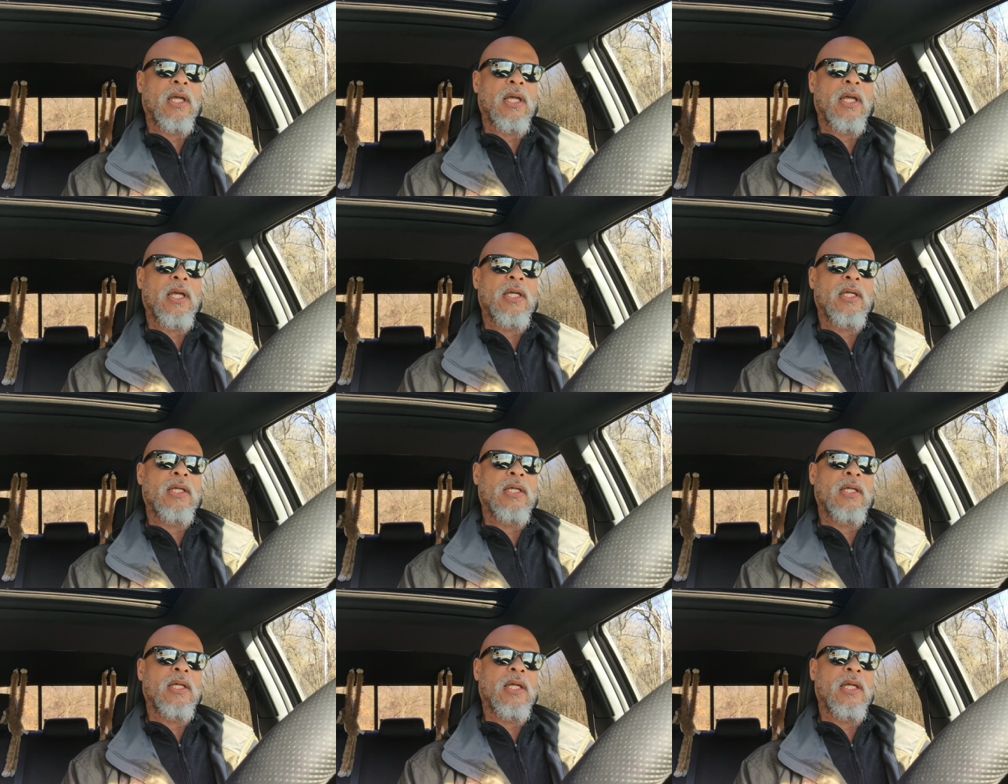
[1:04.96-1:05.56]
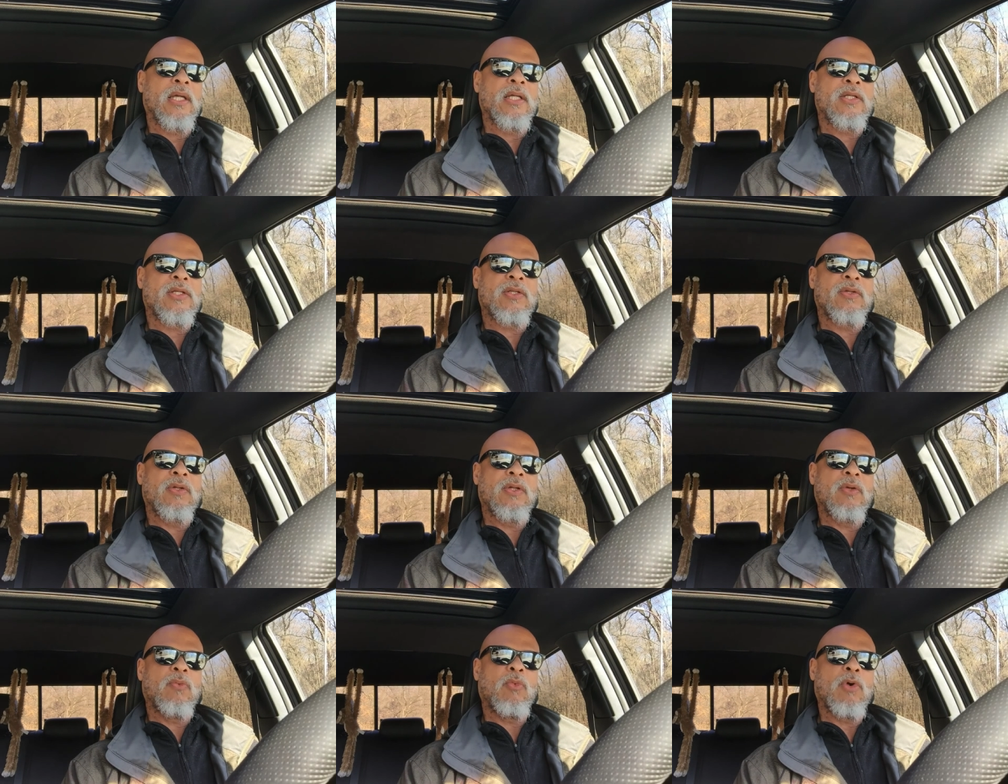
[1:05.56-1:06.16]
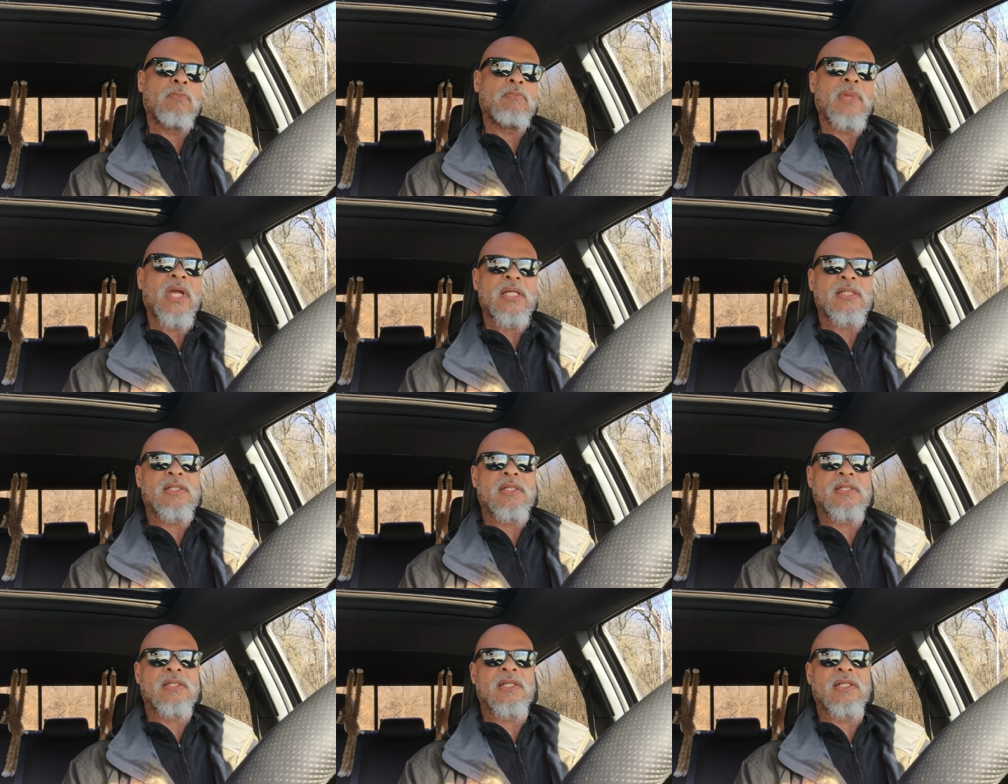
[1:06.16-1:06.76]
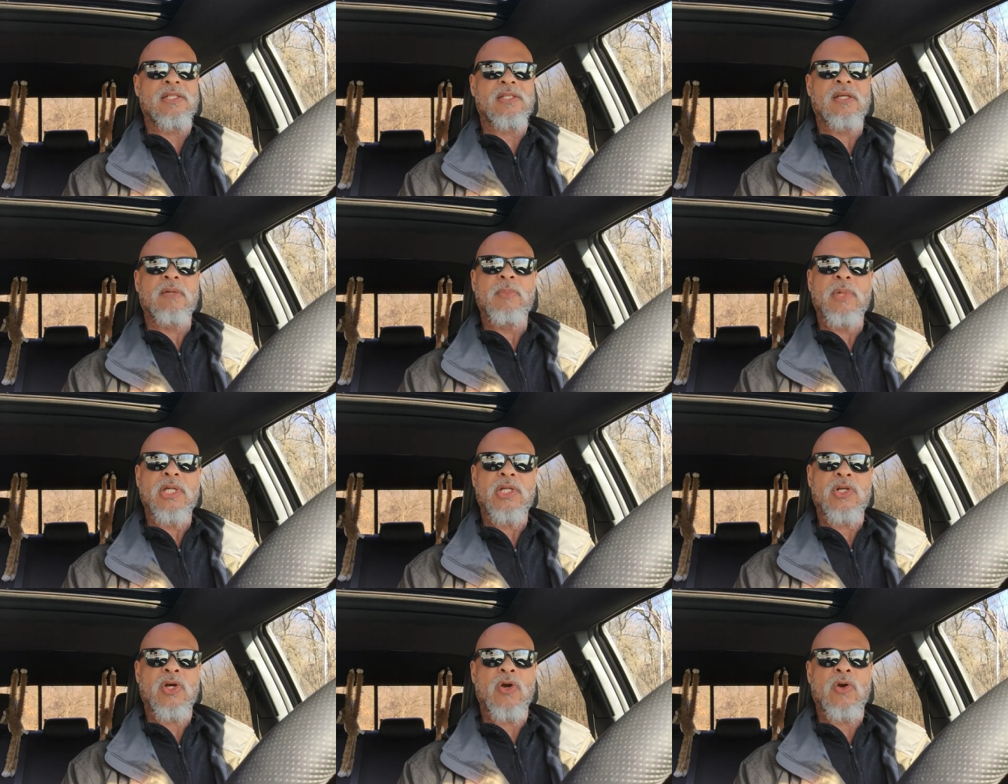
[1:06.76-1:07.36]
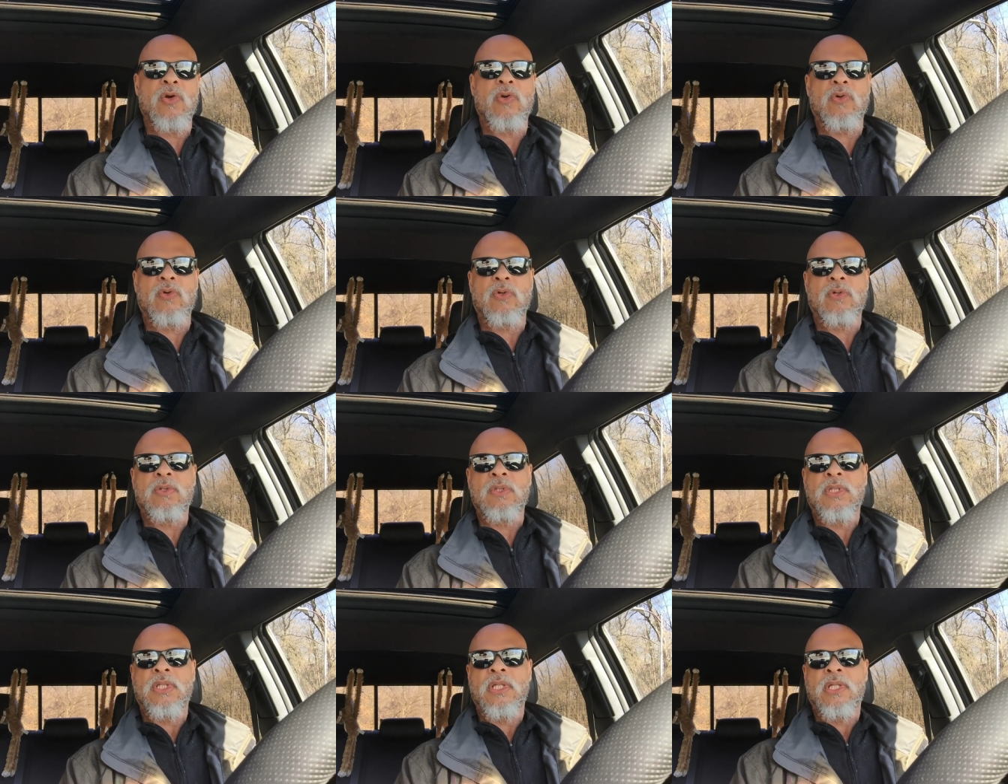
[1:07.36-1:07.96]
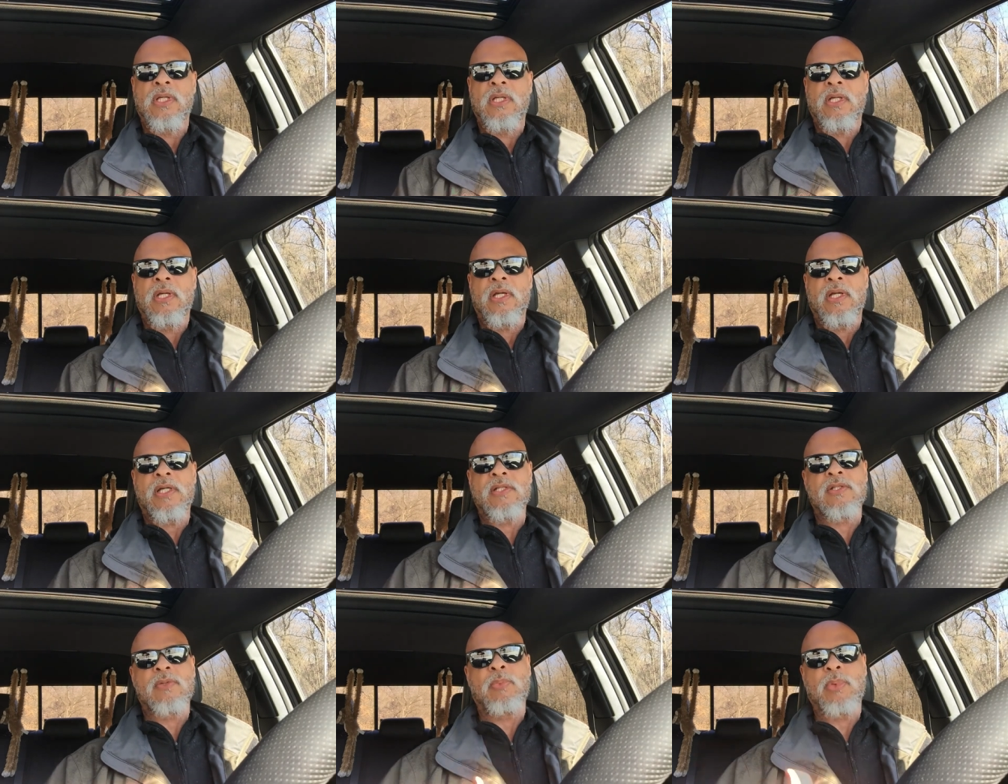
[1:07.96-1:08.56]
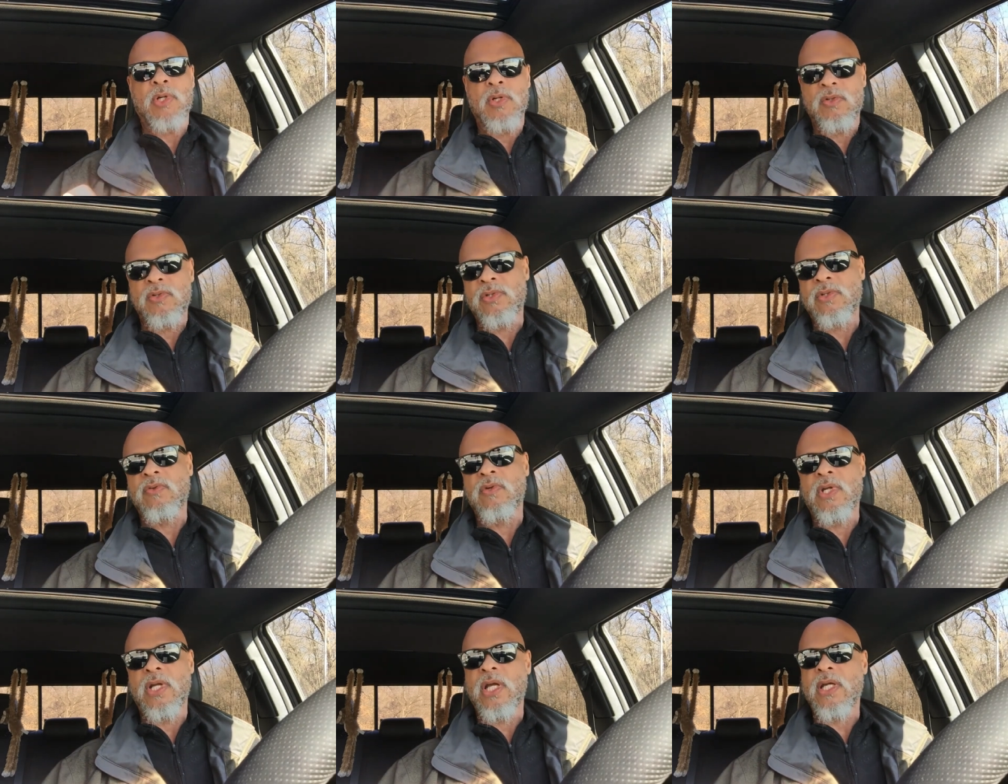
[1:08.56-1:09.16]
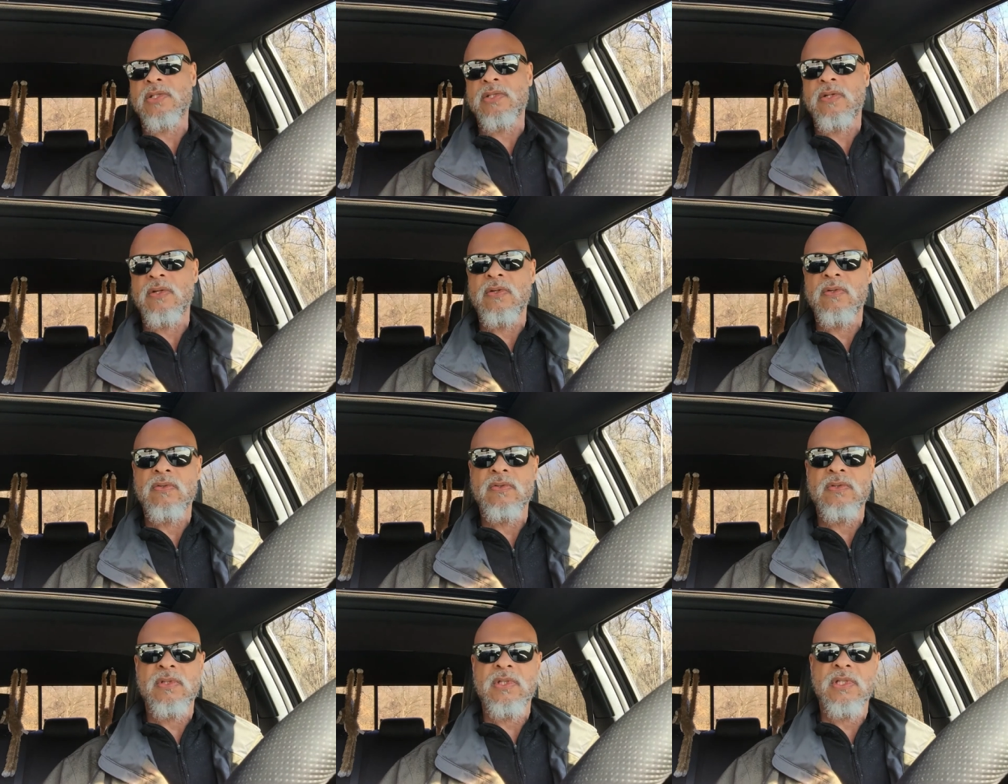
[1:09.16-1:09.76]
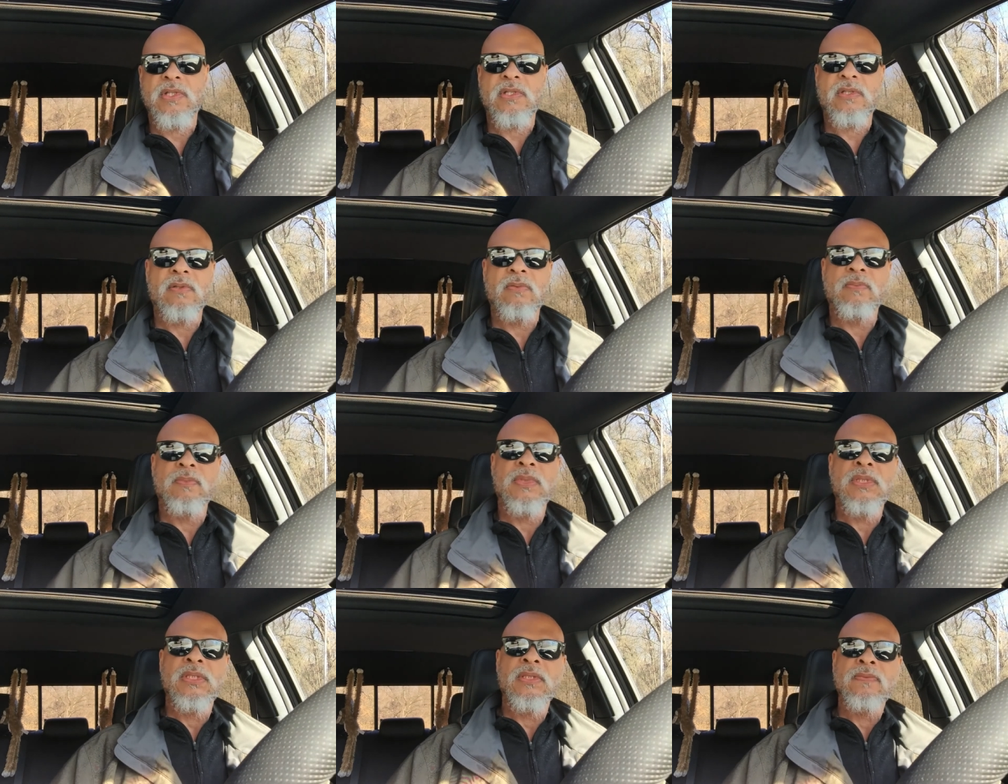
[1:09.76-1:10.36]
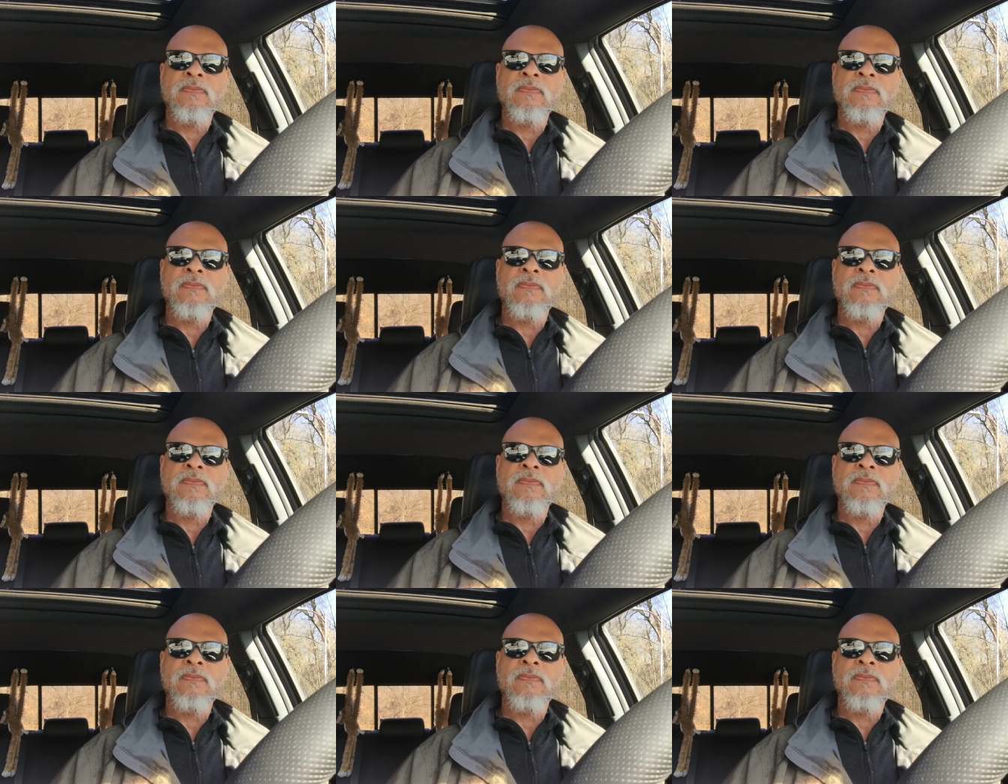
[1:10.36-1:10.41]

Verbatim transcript: What makes a system internal as opposed to an external system